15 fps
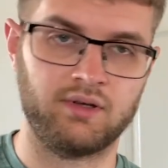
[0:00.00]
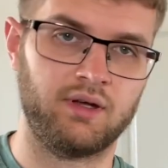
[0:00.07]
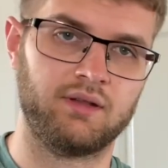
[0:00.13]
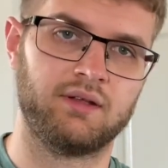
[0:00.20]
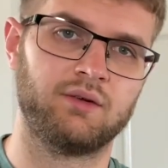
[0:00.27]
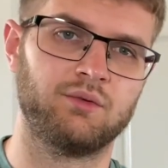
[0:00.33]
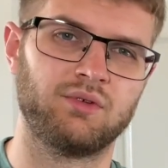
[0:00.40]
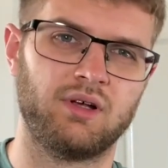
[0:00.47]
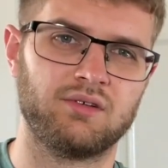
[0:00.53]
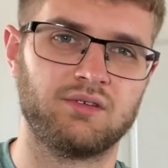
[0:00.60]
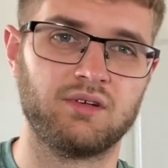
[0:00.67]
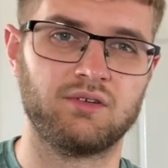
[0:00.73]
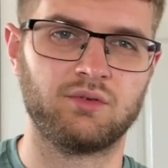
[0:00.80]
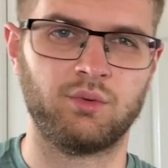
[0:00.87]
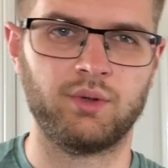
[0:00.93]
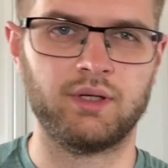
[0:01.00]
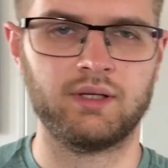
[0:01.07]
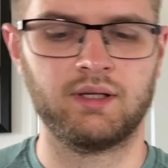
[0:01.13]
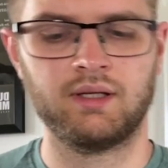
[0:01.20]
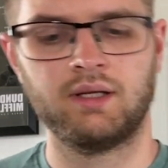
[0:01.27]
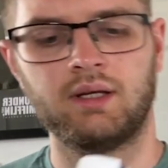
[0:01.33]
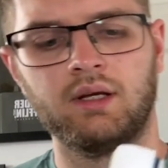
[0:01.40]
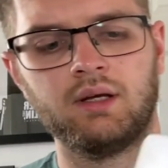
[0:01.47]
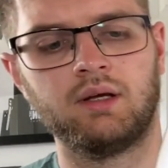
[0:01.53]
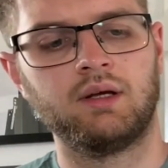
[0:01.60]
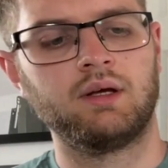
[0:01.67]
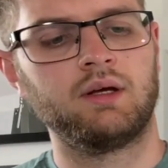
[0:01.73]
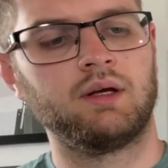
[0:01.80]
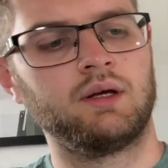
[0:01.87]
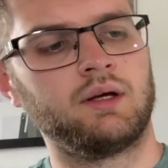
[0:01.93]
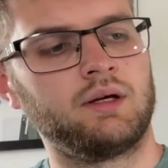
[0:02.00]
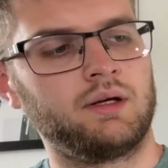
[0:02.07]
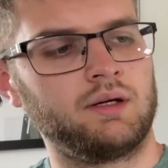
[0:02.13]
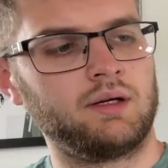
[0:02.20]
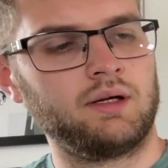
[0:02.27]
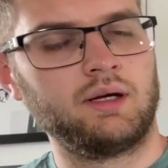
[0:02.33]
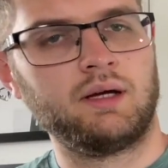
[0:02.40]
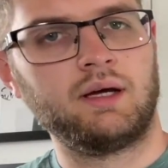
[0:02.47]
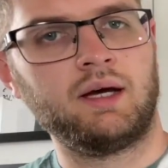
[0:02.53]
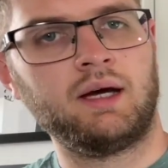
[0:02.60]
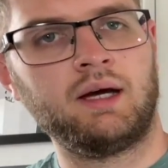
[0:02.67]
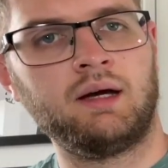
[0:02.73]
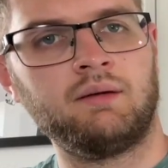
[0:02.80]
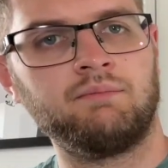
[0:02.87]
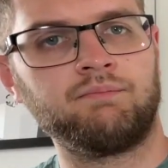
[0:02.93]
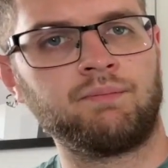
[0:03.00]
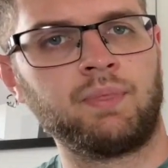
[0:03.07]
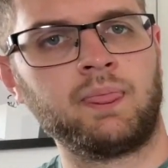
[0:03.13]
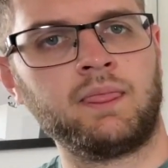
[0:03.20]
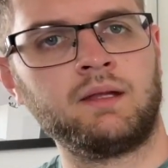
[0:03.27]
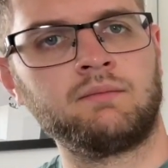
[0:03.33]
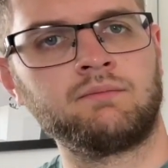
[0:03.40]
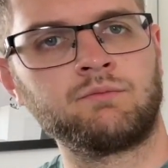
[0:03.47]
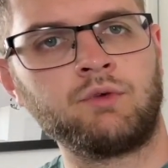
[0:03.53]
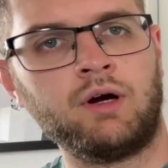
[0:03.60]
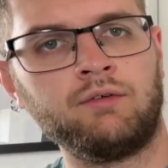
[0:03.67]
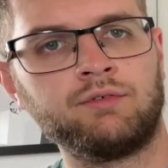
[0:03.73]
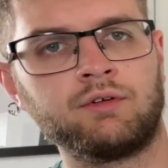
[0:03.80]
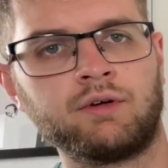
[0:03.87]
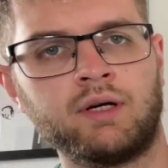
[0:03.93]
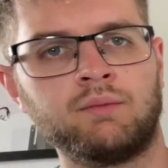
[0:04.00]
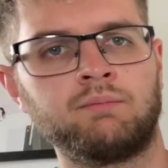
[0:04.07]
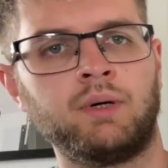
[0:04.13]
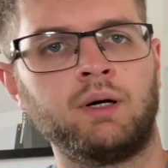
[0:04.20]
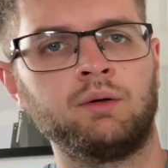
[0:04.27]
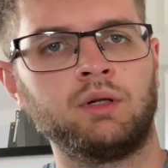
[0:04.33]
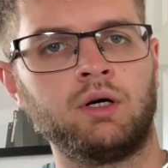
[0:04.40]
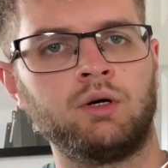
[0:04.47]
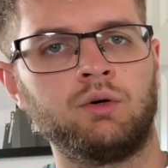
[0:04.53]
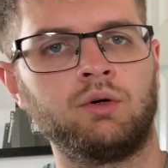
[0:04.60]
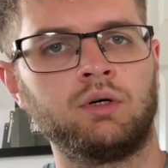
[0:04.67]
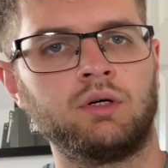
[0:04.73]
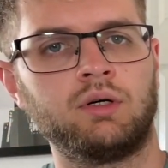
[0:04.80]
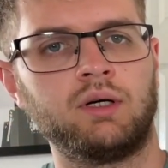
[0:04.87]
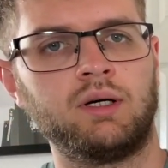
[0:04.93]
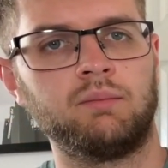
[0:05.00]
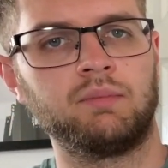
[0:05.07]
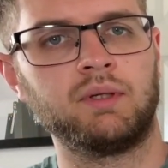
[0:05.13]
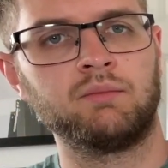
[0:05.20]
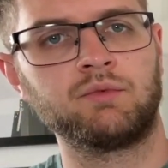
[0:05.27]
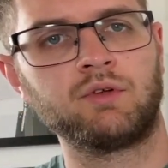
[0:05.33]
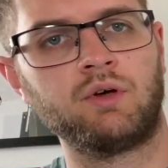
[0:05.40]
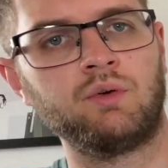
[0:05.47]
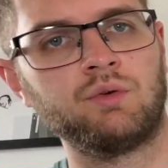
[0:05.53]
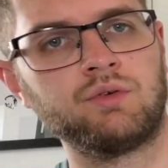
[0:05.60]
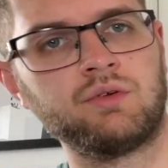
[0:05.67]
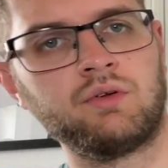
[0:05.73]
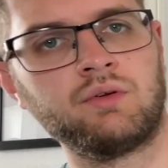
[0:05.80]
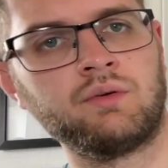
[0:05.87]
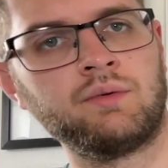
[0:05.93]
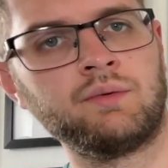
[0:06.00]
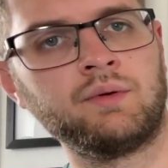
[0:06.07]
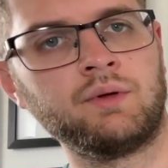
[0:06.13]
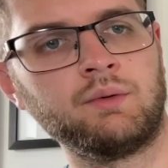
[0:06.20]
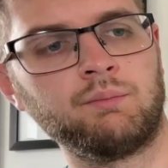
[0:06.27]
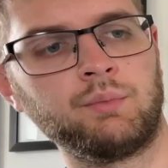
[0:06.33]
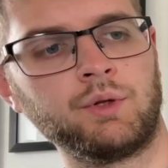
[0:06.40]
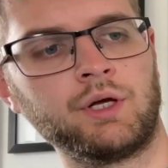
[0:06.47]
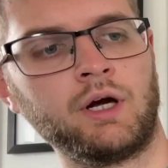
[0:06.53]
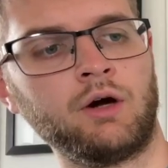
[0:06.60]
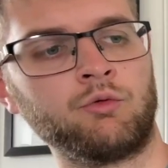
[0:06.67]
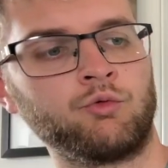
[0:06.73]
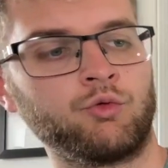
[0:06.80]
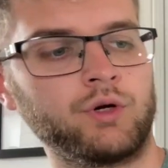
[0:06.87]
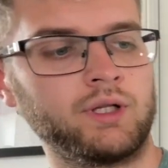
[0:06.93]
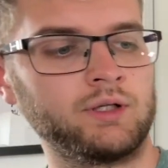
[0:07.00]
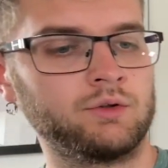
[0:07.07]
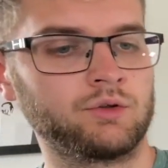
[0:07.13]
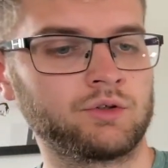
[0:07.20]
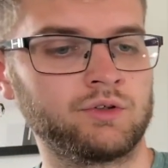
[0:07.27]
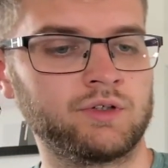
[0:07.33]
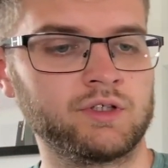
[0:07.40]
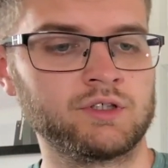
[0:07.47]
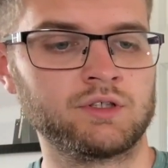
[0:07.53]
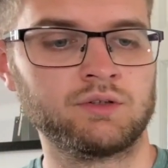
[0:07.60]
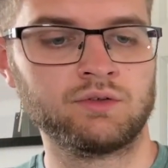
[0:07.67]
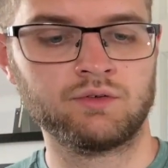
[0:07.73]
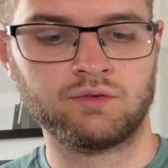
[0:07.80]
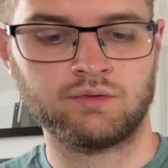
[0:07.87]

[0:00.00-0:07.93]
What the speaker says: I think it was like 6 quid. Ralph Lauren Polo plimsolls, but they are really good condition.